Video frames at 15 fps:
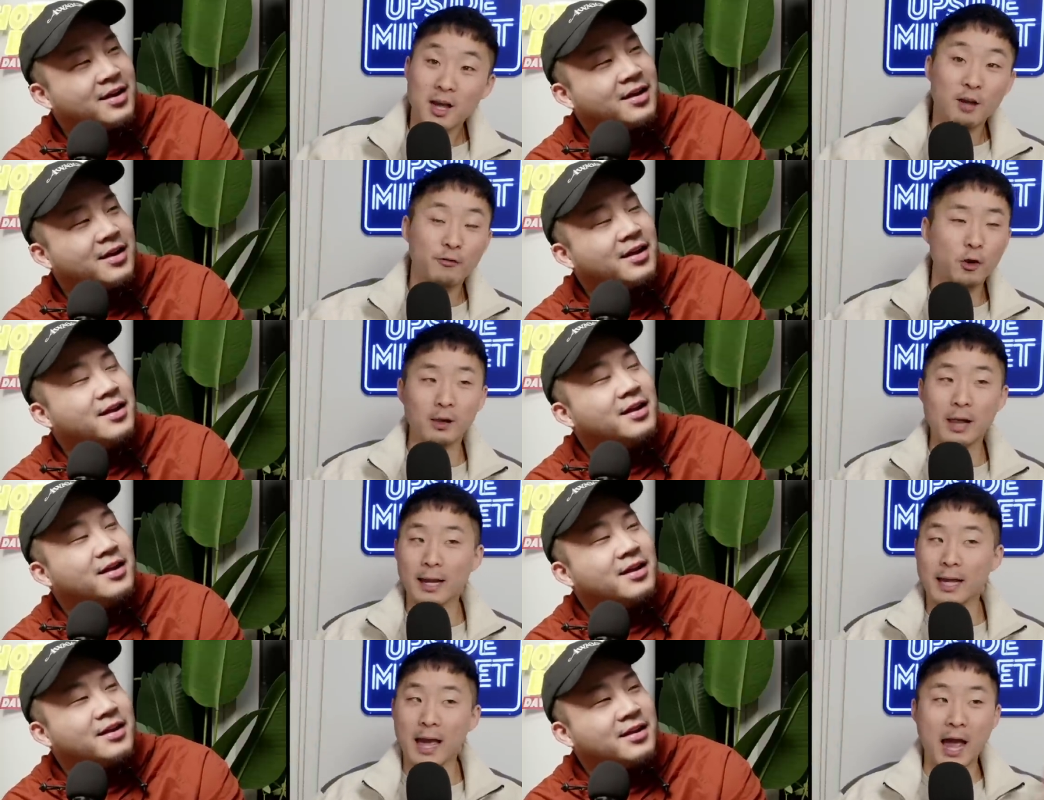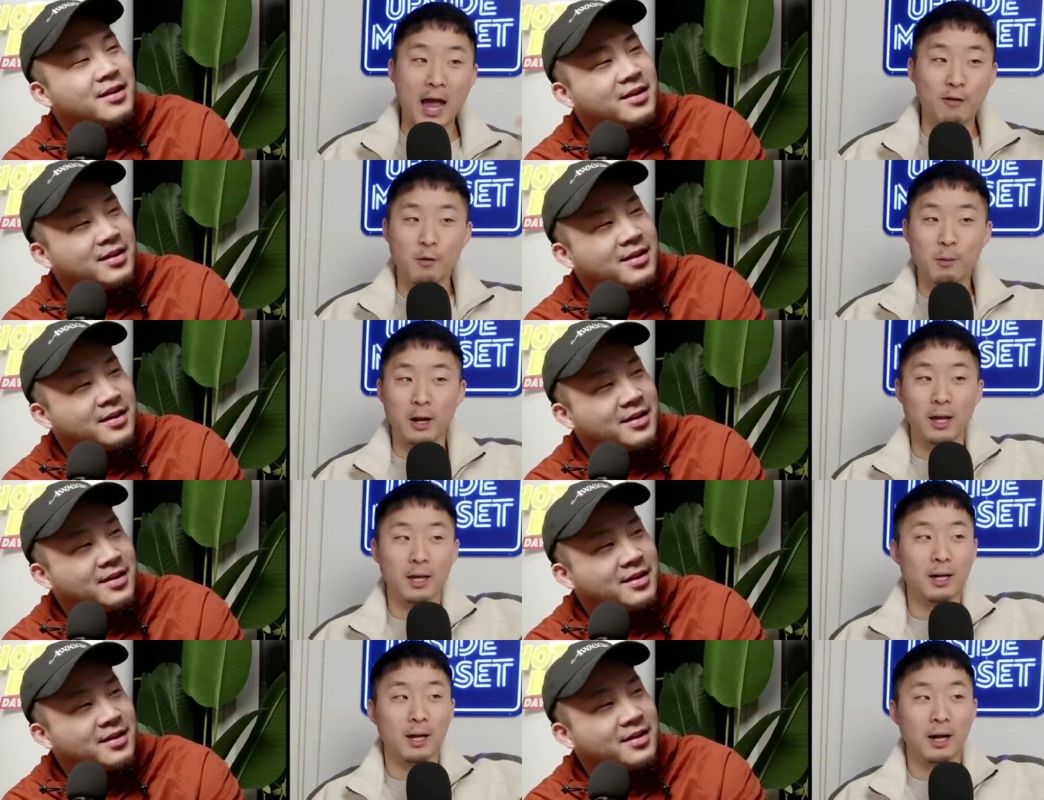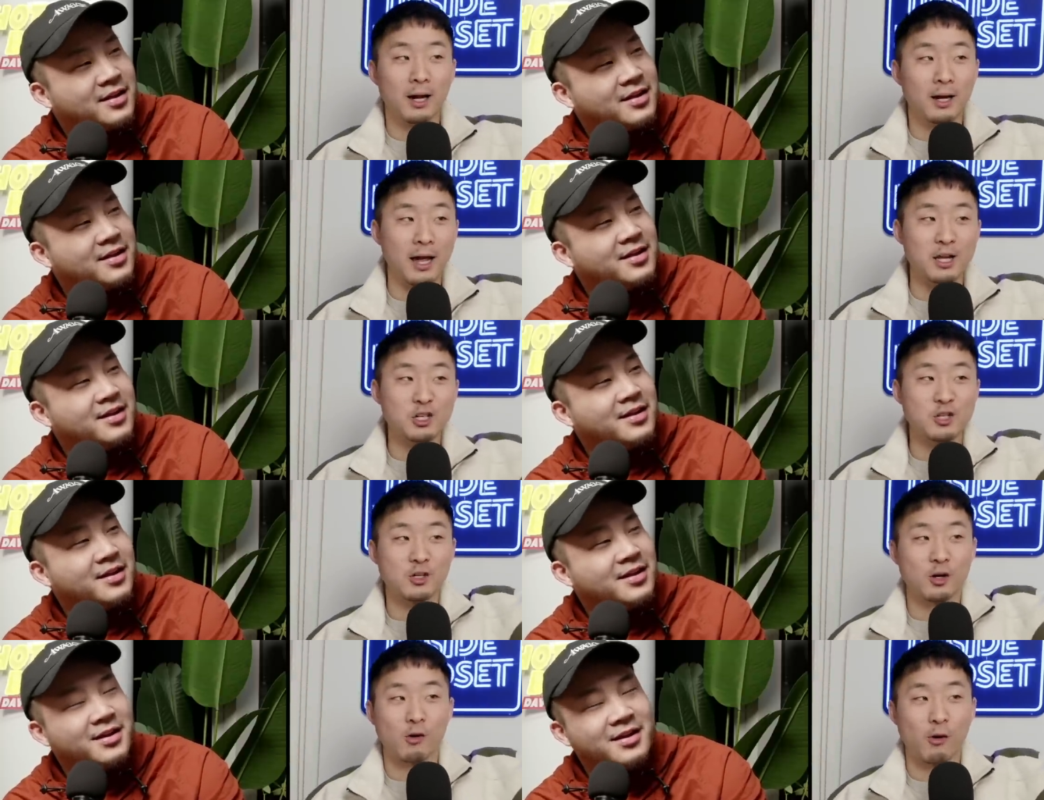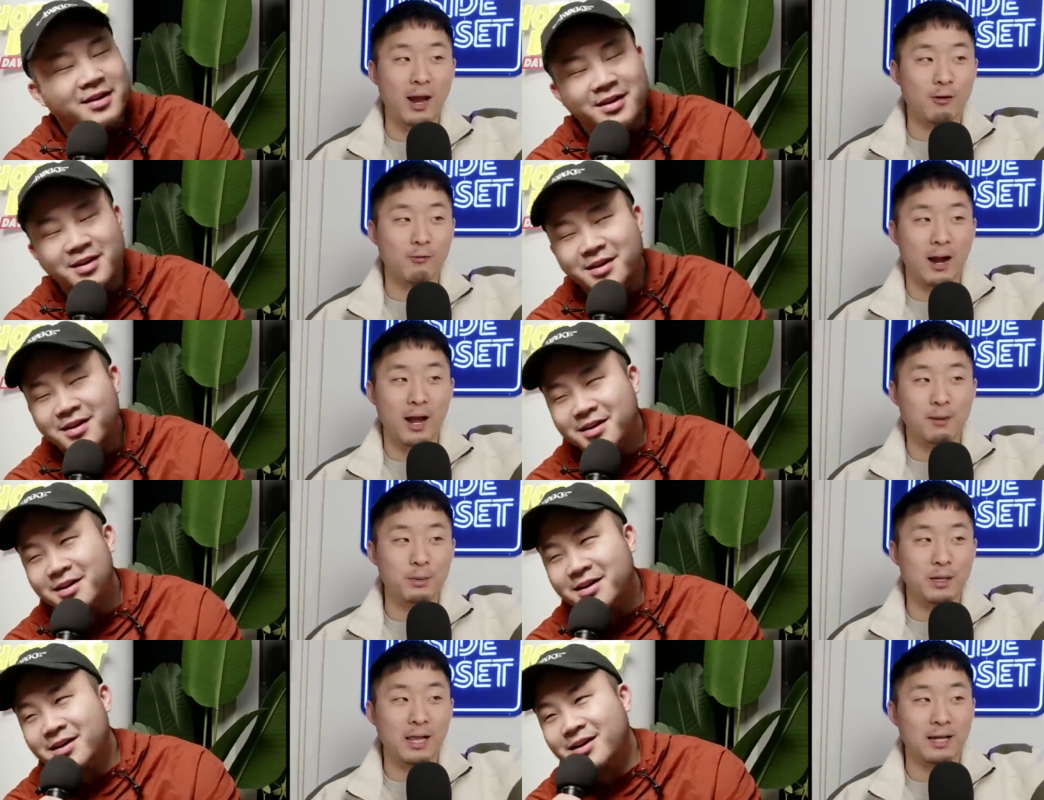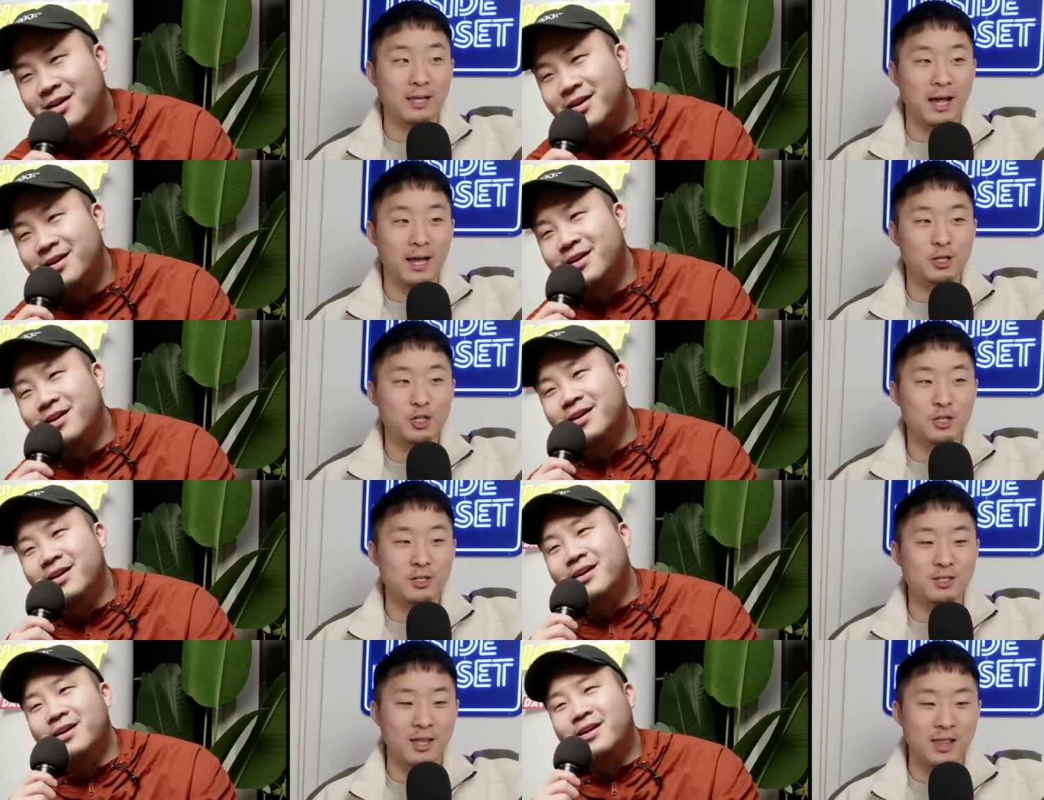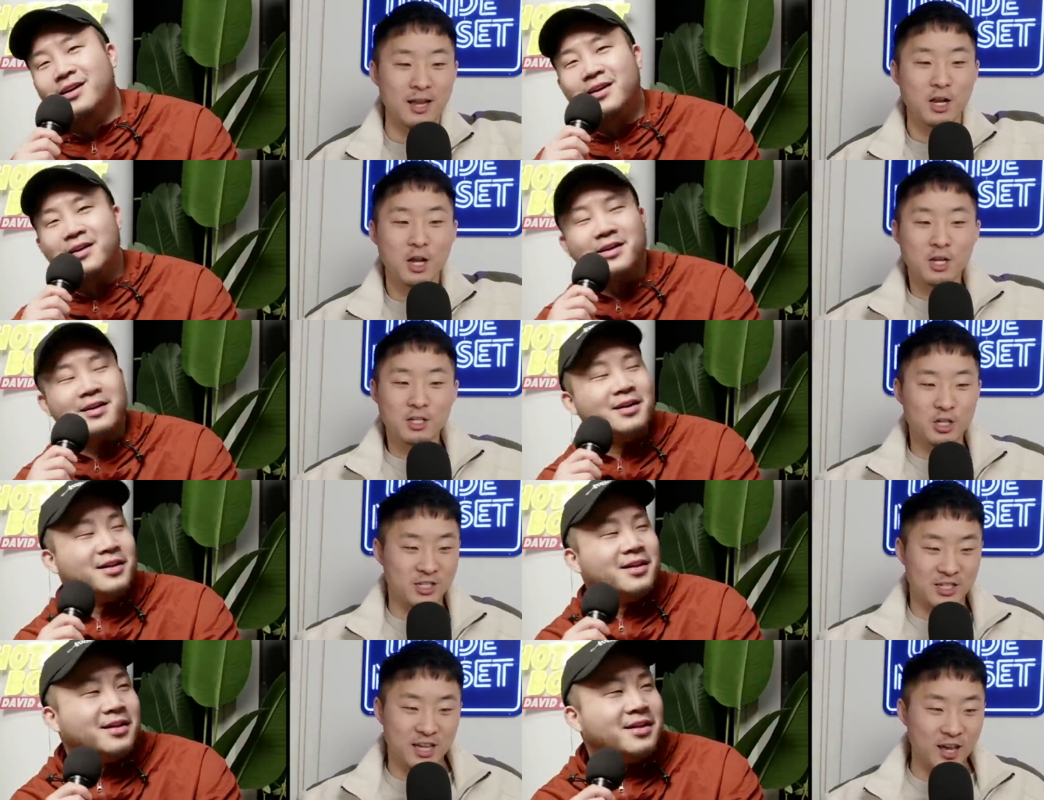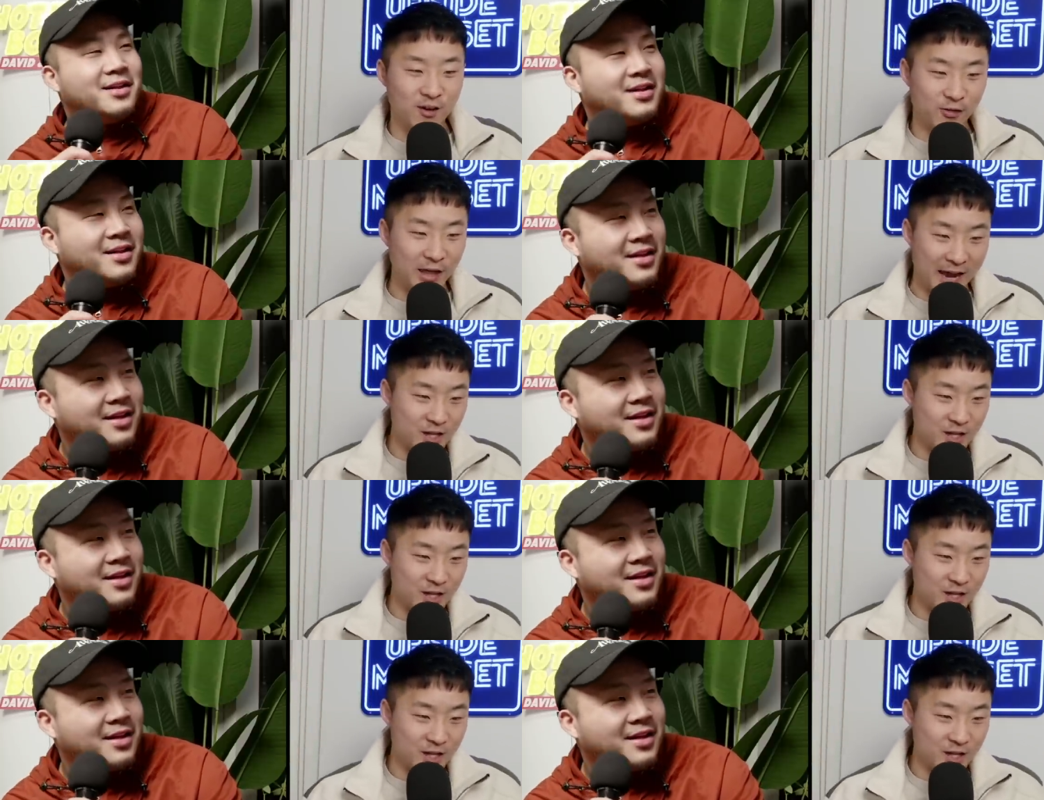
Speaker 1: If you're like, yeah, everybody, uh, Asians are great, right? Be like the Asians and then just give the